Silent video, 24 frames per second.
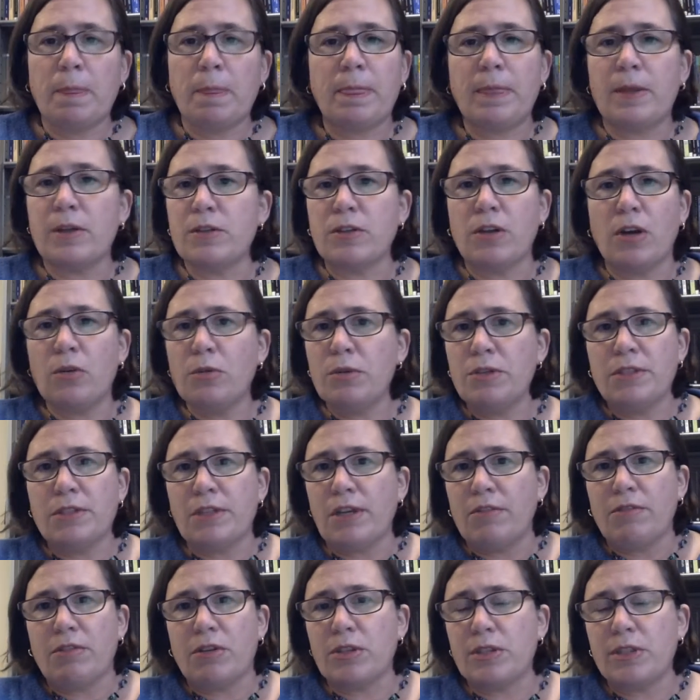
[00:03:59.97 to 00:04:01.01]
There's always
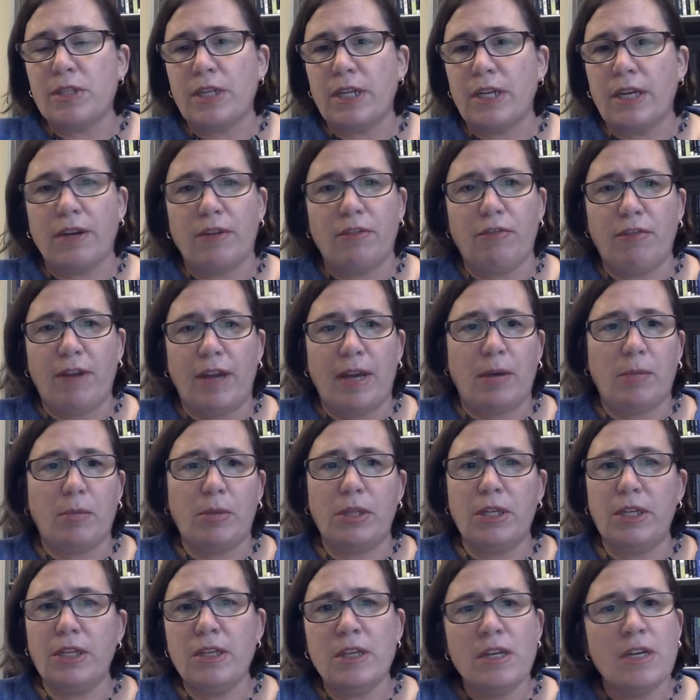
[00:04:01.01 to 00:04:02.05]
diversity in a
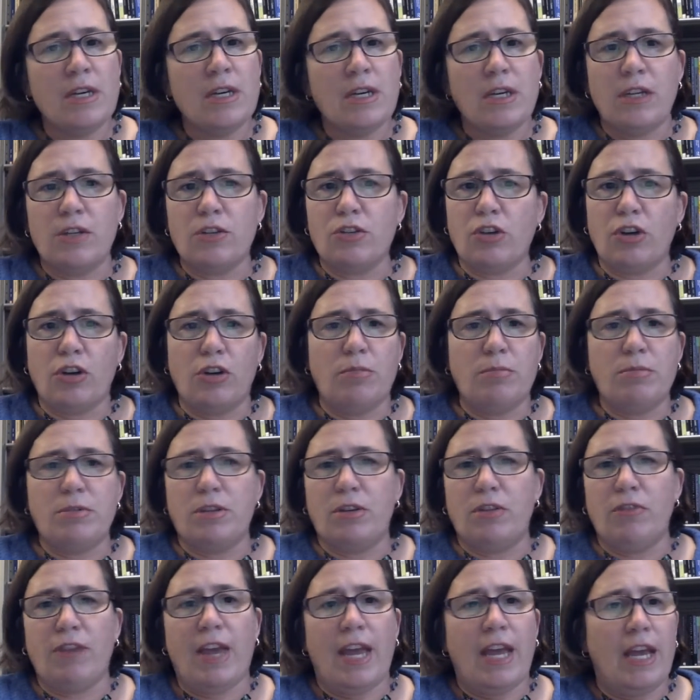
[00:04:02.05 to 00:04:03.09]
family in terms
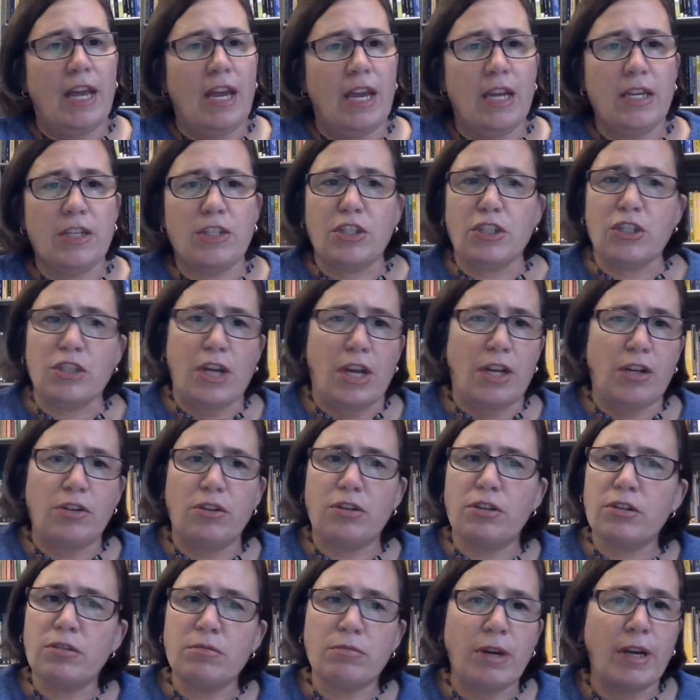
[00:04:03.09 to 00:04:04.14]
of age and
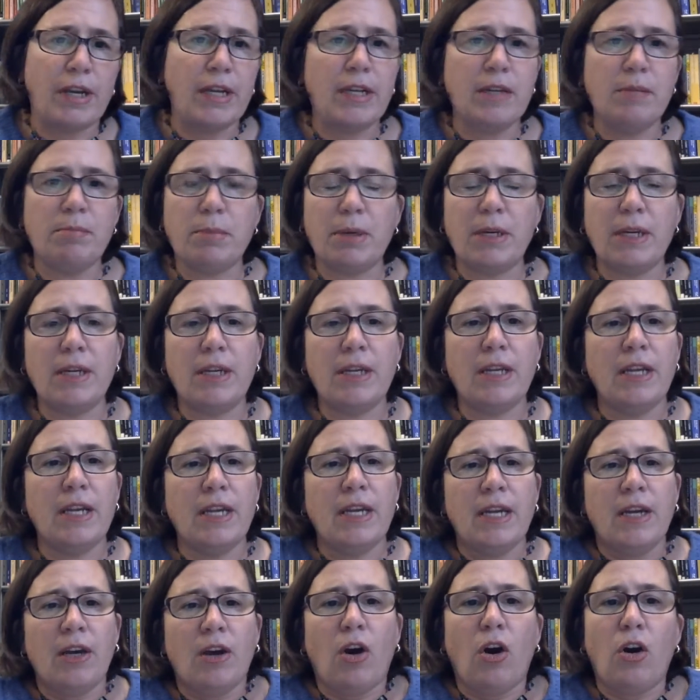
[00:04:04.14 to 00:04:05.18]
gender, right? But
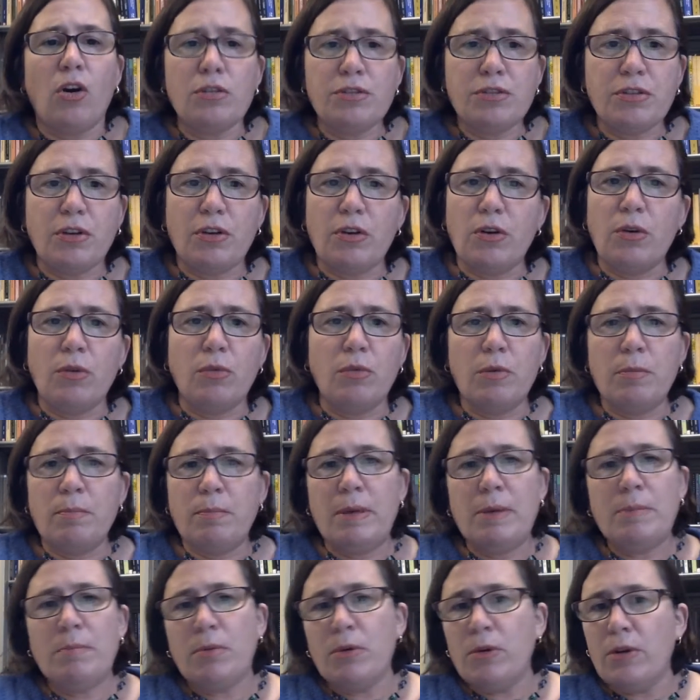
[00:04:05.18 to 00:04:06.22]
also when
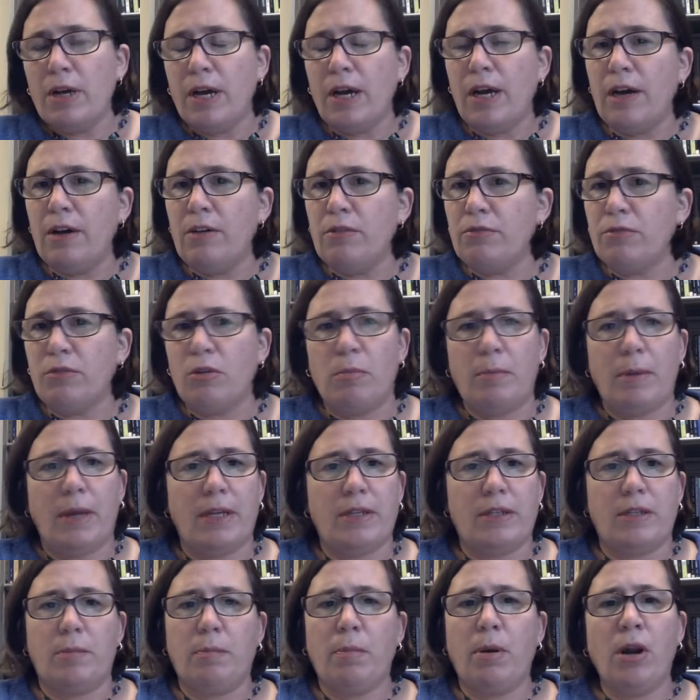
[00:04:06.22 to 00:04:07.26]
people have
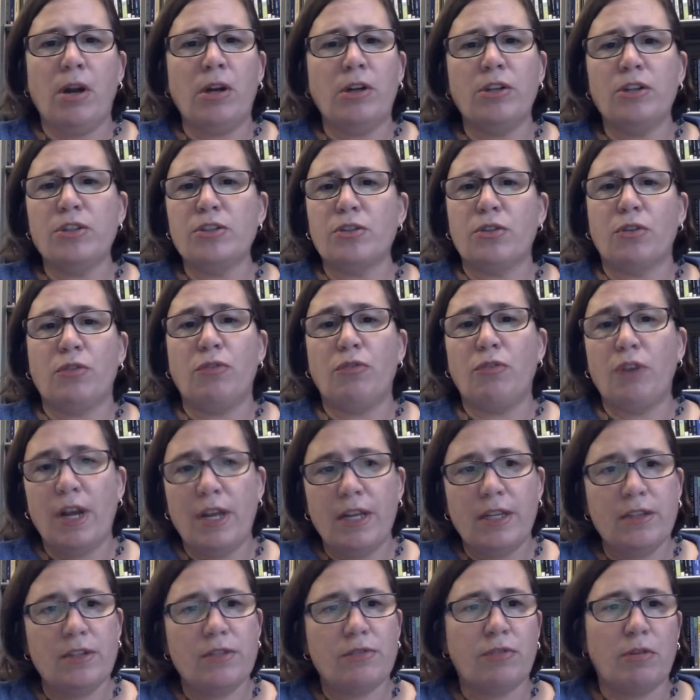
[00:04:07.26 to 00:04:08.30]
romantic partners or
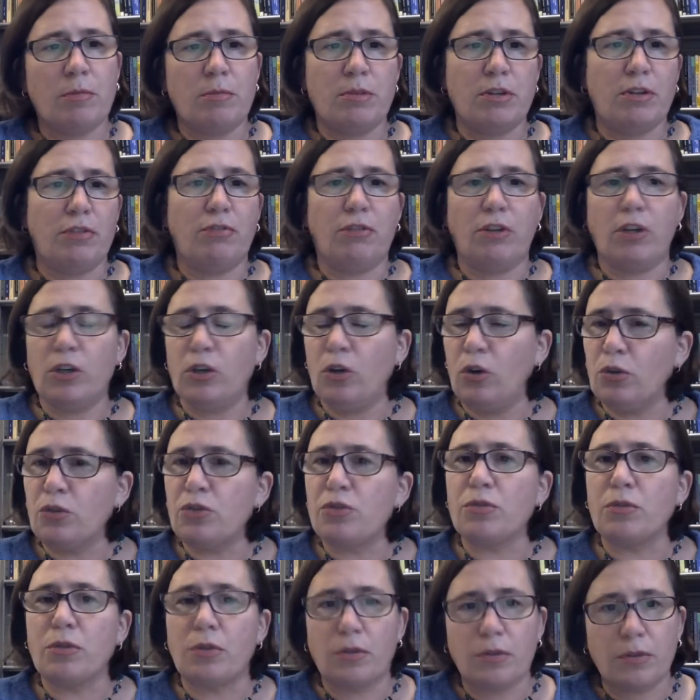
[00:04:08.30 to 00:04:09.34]
friends from different
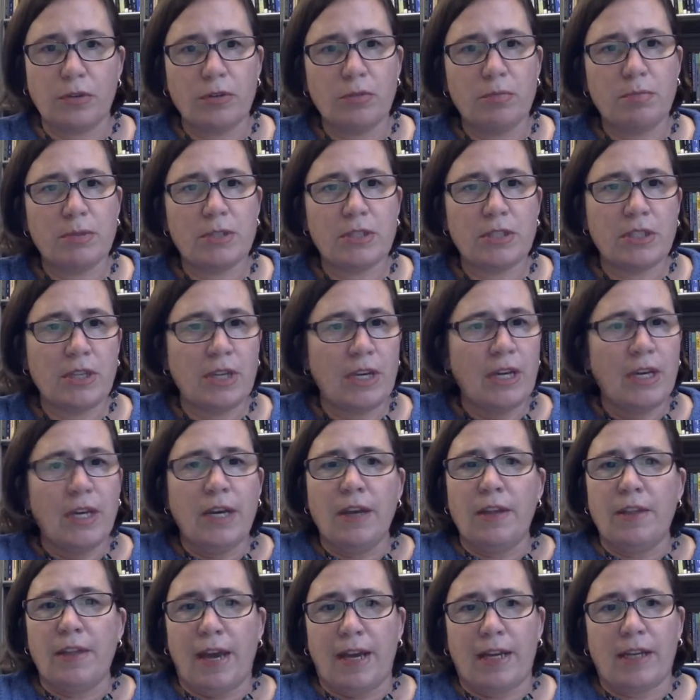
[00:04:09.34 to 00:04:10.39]
cultural groups,
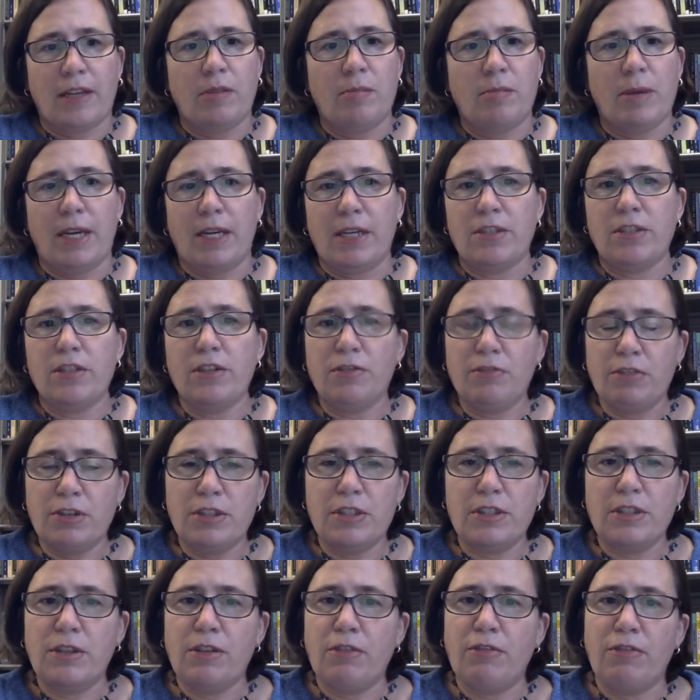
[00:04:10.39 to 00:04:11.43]
that can make a
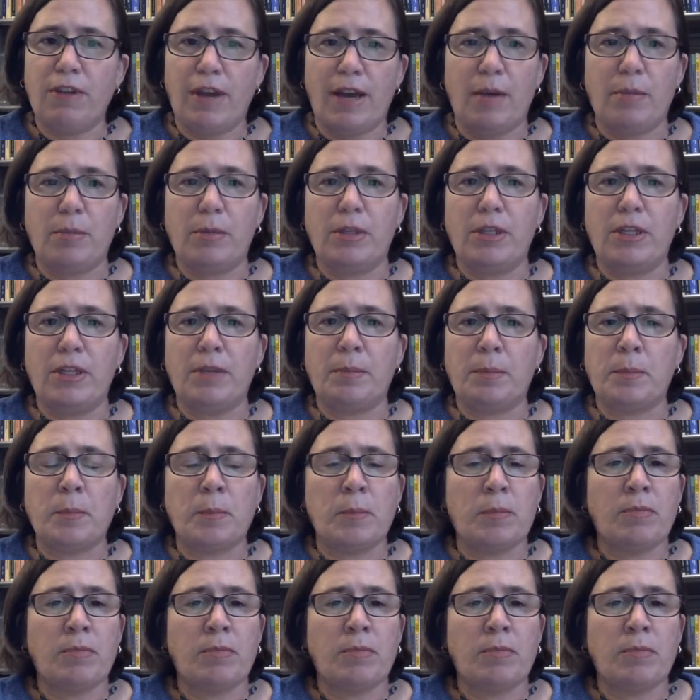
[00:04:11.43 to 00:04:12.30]
difference in the family.